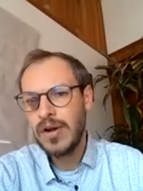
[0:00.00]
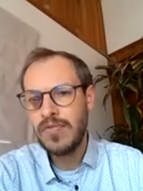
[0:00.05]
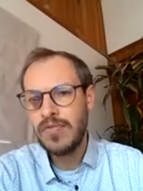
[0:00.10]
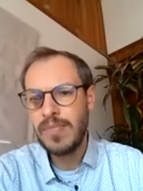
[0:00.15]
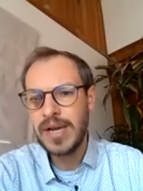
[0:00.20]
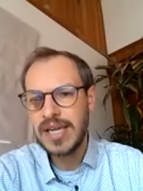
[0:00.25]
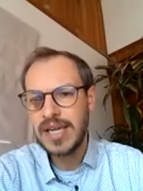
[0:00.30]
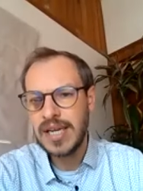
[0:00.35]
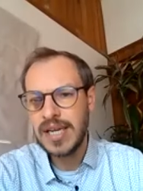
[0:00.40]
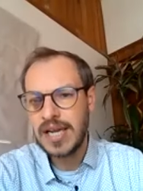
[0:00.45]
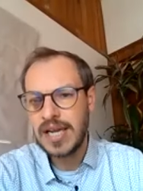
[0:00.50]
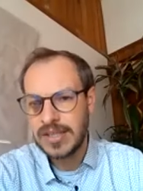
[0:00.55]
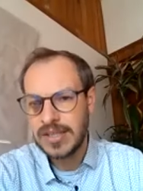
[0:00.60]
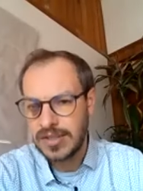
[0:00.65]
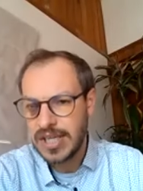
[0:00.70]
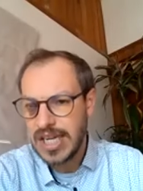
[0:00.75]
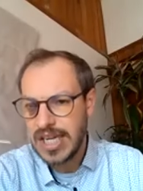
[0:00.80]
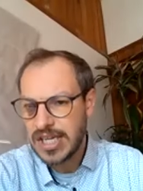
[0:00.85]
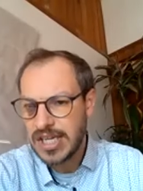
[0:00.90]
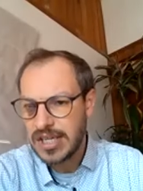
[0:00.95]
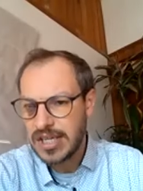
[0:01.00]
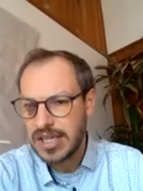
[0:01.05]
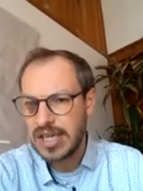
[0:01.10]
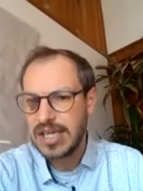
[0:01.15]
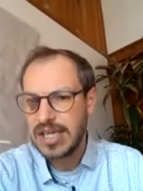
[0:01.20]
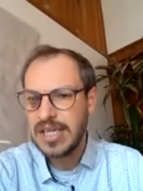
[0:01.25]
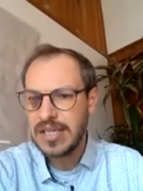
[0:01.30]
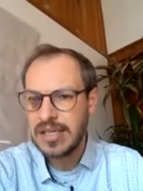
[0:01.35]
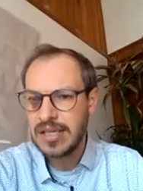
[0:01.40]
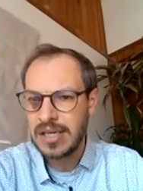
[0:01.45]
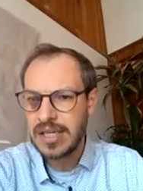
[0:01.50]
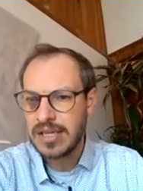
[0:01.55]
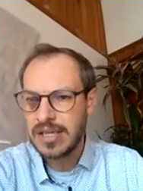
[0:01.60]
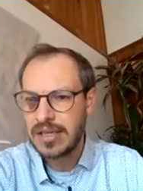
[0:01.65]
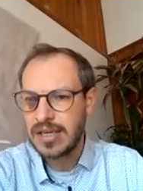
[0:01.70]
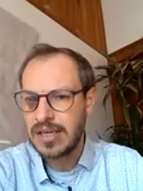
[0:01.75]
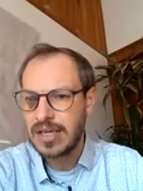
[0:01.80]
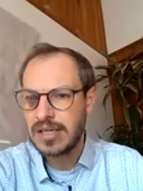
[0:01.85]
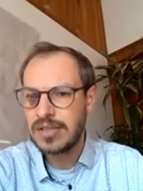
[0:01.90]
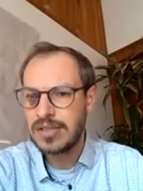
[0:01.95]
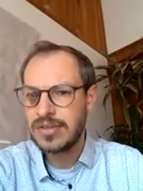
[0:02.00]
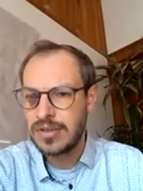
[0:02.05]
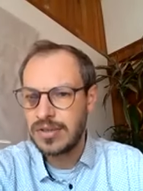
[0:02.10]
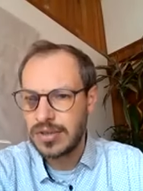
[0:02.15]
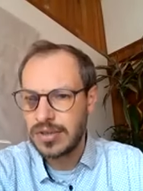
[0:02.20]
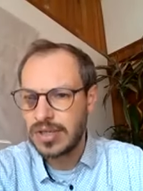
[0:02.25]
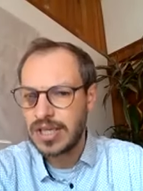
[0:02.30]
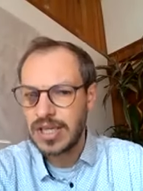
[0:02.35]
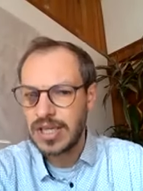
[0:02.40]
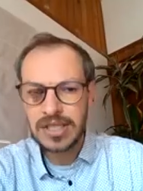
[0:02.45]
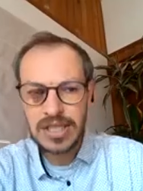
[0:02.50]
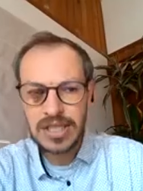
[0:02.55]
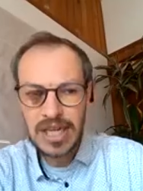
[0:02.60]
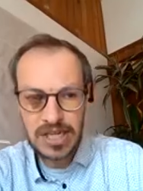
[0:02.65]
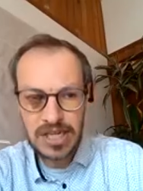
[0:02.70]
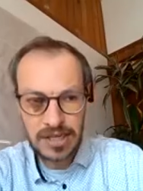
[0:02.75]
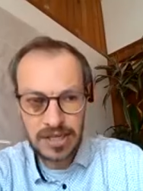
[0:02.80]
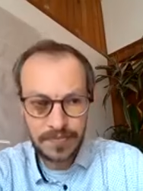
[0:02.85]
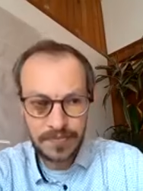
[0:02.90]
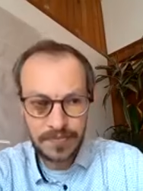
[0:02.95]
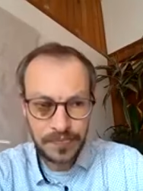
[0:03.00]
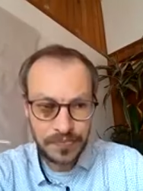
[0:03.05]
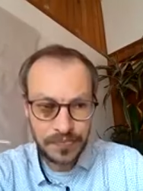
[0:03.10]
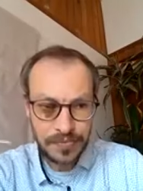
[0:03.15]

of my association, the International Sociological Association.